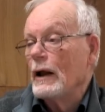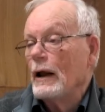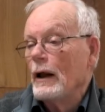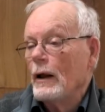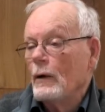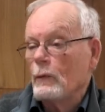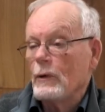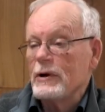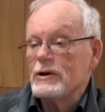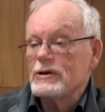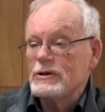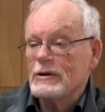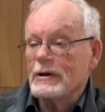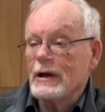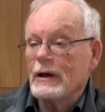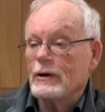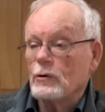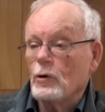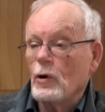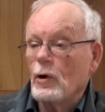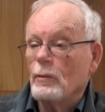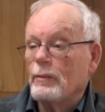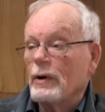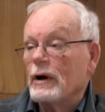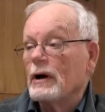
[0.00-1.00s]
We stick
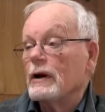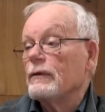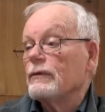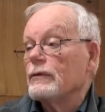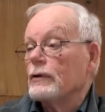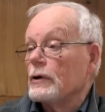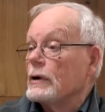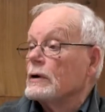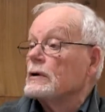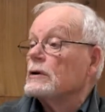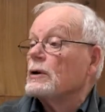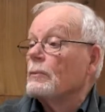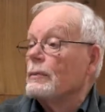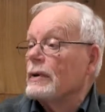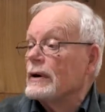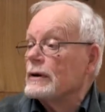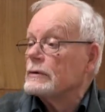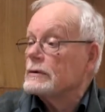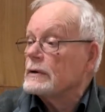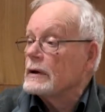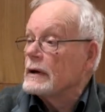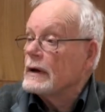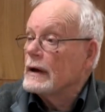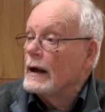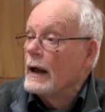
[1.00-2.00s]
to it, but if you're in the
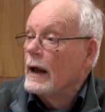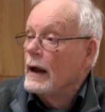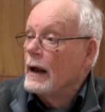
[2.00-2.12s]
building,